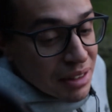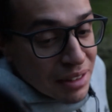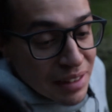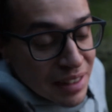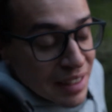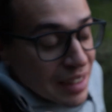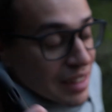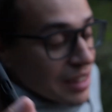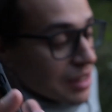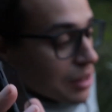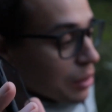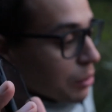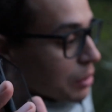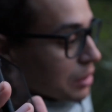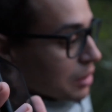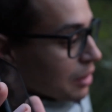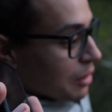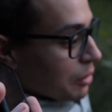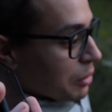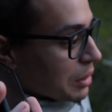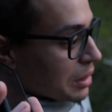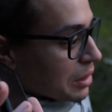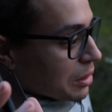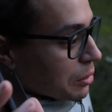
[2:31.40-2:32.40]
cookies. What
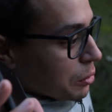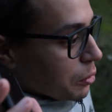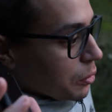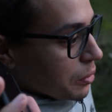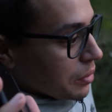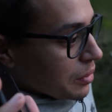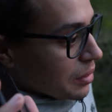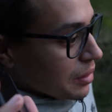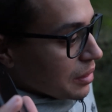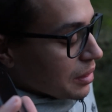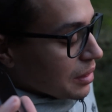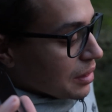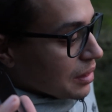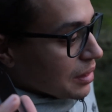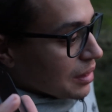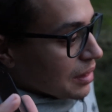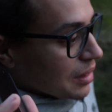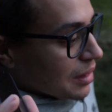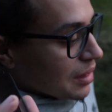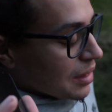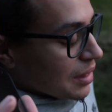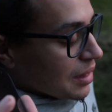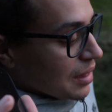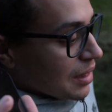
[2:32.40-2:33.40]
you, what you... Or you baked
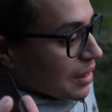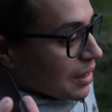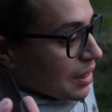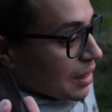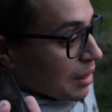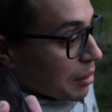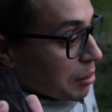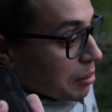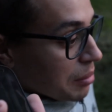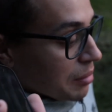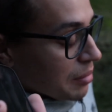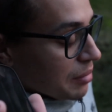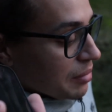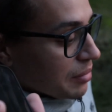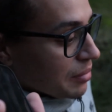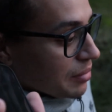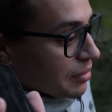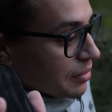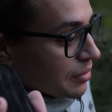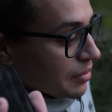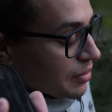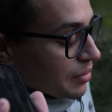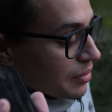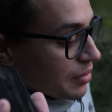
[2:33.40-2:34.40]
goods, like
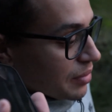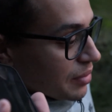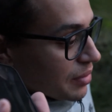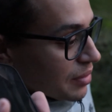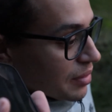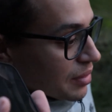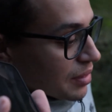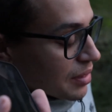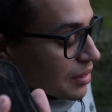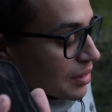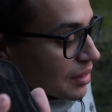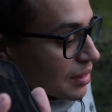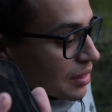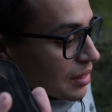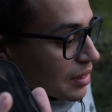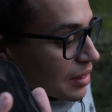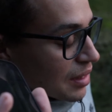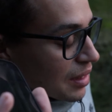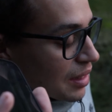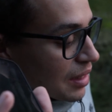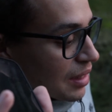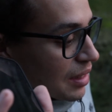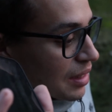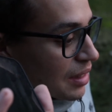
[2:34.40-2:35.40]
pumpkin cookies,
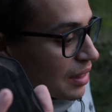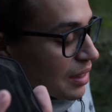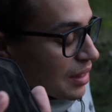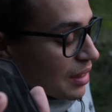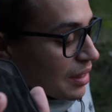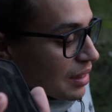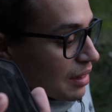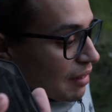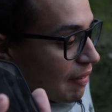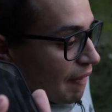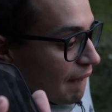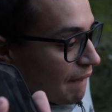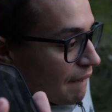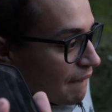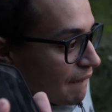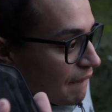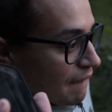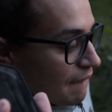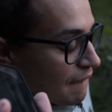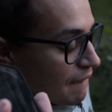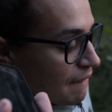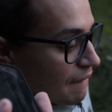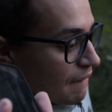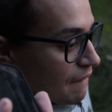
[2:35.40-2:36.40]
pumpkin pie,
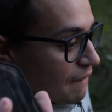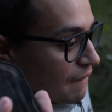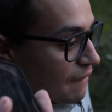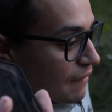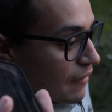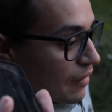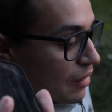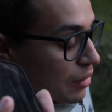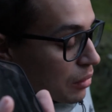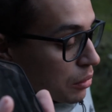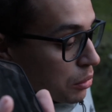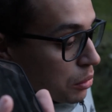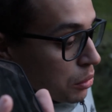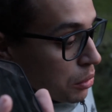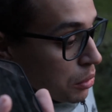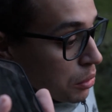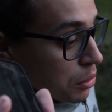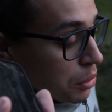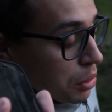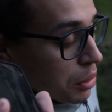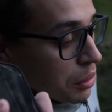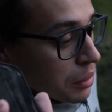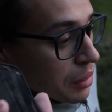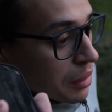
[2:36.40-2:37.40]
that
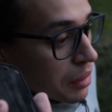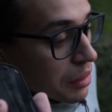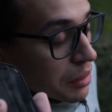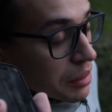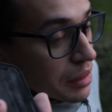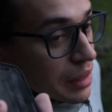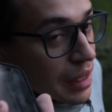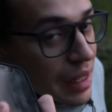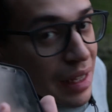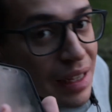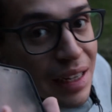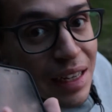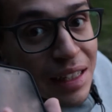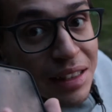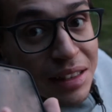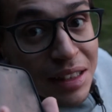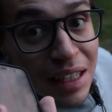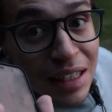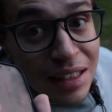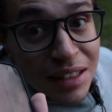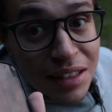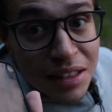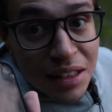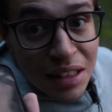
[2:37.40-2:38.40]
stuff. Oh yeah, that,
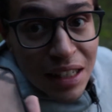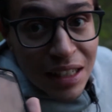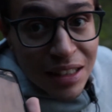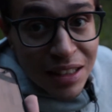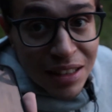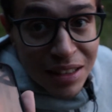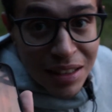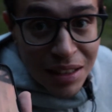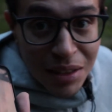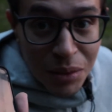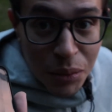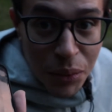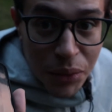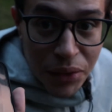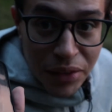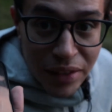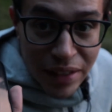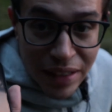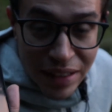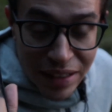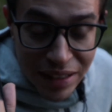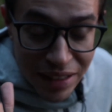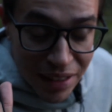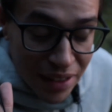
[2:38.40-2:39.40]
that's that's a good one
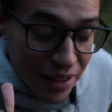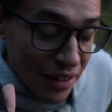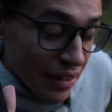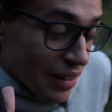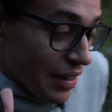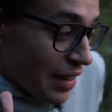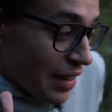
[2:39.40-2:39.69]
right there.